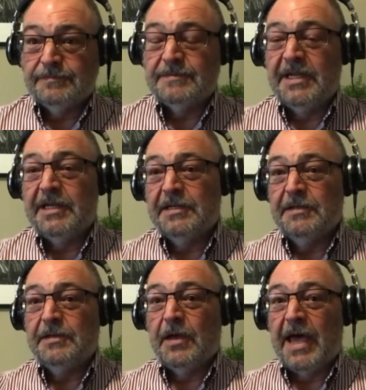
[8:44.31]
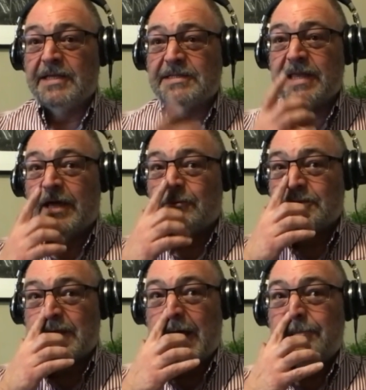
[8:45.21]
and as that
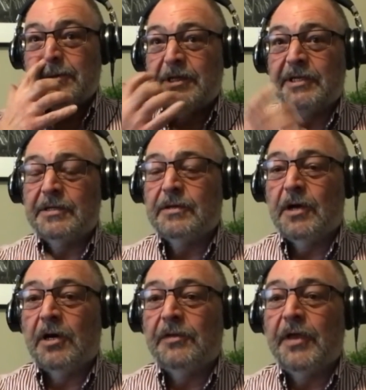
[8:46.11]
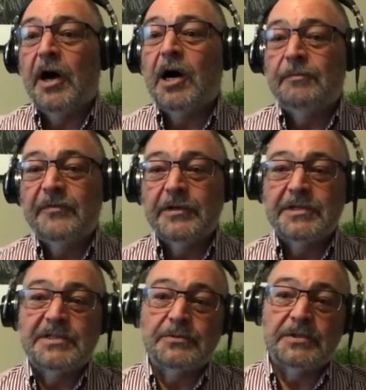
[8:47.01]
was happening on the
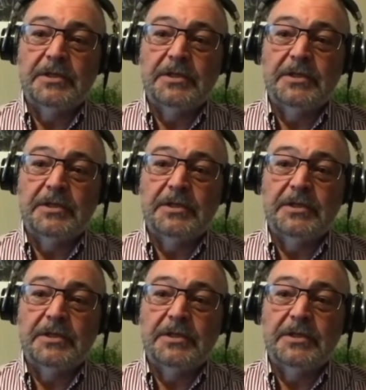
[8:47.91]
obverse,